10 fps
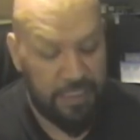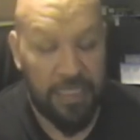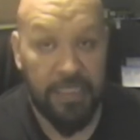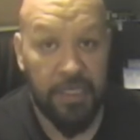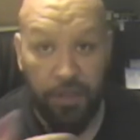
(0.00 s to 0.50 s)

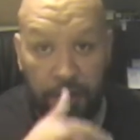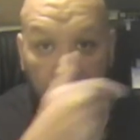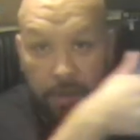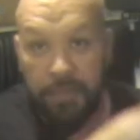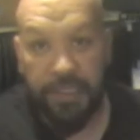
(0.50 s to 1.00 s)
then the other
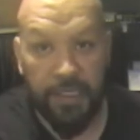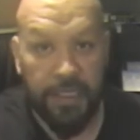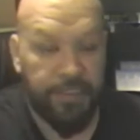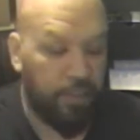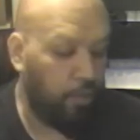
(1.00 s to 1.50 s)
arm and the
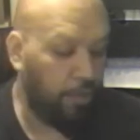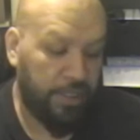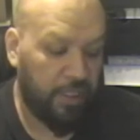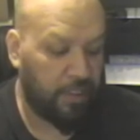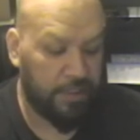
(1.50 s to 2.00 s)
leg to go
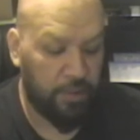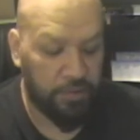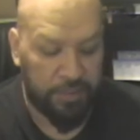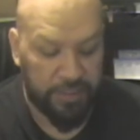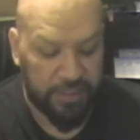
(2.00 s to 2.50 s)
with it because
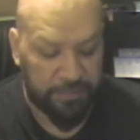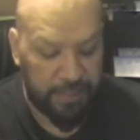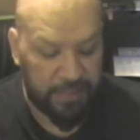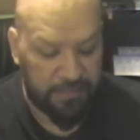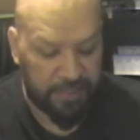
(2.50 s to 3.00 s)
those are
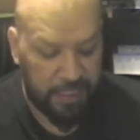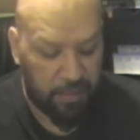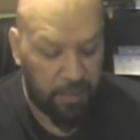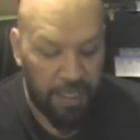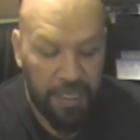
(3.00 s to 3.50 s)
expensive as
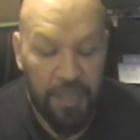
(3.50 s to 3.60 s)
hell.